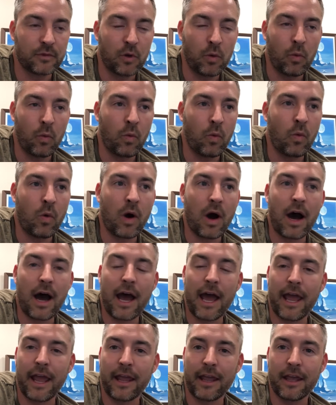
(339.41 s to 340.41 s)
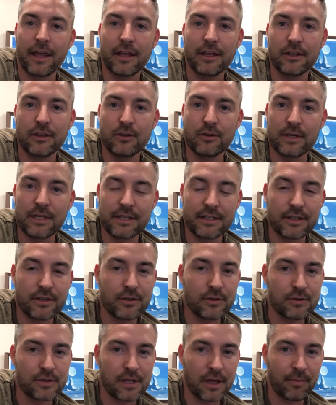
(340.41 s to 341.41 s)
why you need to
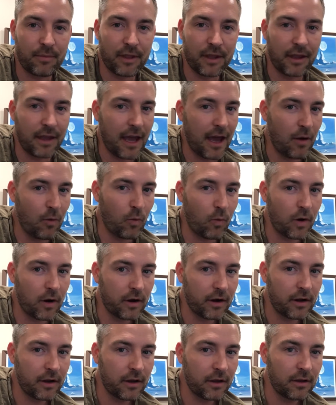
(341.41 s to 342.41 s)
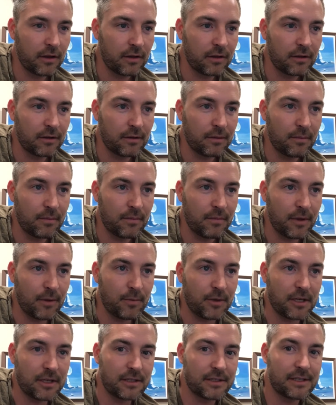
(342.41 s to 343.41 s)
do something at work,
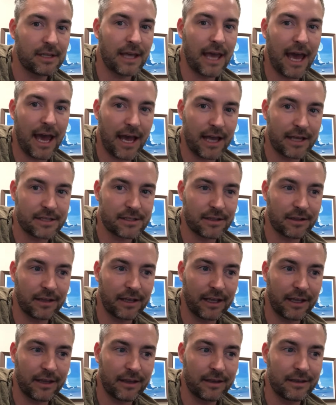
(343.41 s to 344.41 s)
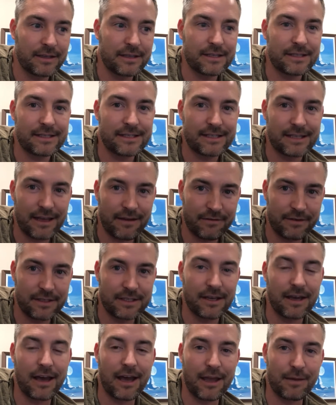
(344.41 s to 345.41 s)
maybe you need to ask like 7
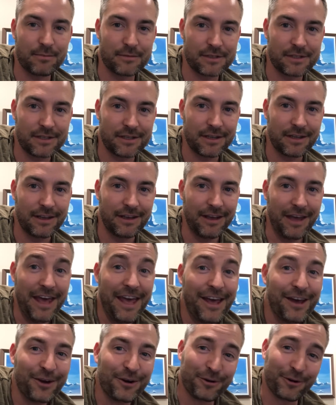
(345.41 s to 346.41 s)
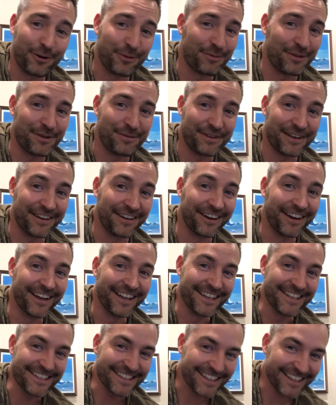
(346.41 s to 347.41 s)
times, or maybe
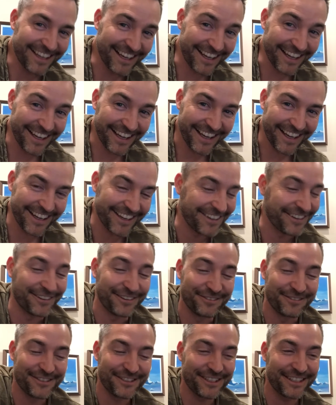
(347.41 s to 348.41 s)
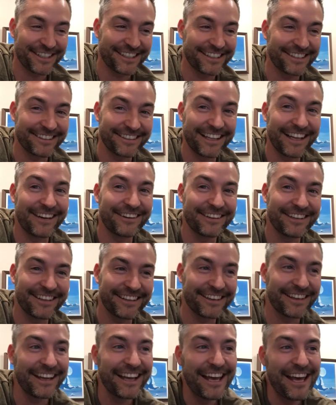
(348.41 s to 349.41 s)
not. I know I'm talking out loud
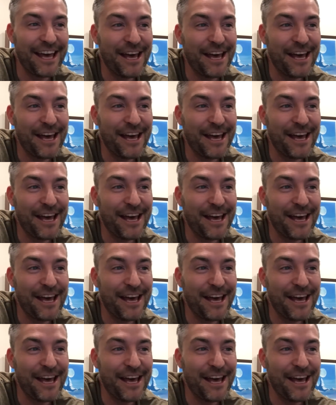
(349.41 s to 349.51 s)
here,